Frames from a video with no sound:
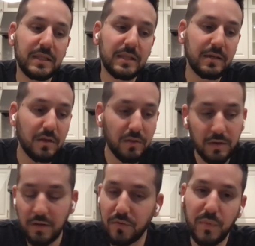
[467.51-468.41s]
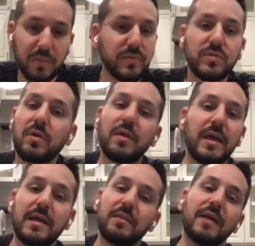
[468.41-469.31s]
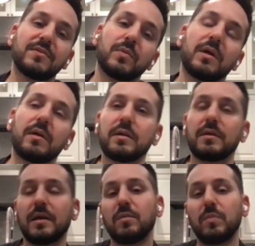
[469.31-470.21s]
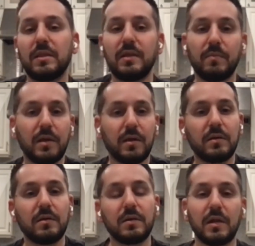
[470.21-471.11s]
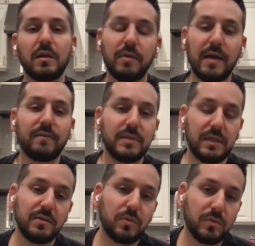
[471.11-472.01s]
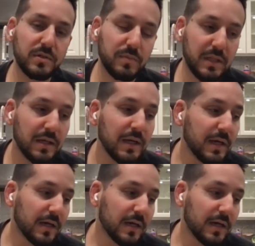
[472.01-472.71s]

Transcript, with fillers: And then yeah. other, other, people saw that, and that's what kind of made them kind of kind of gravitate towards me.